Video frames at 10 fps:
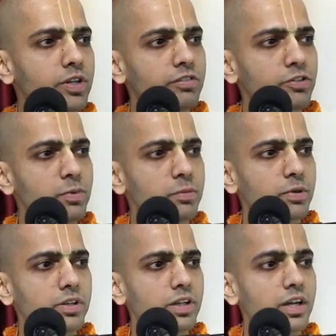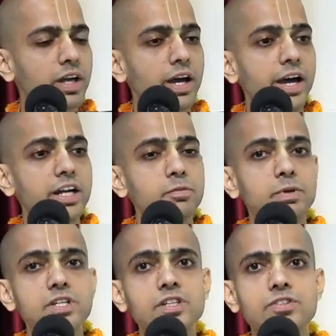to envious people. And he
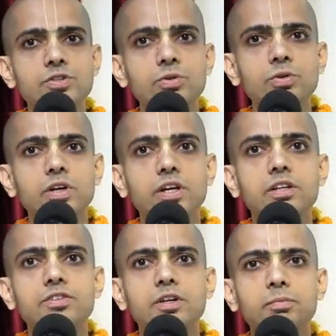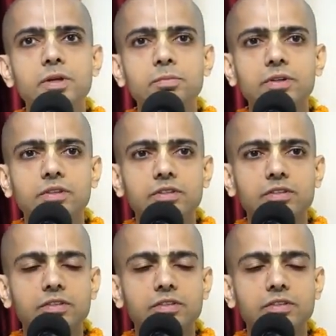preaches to innocent people.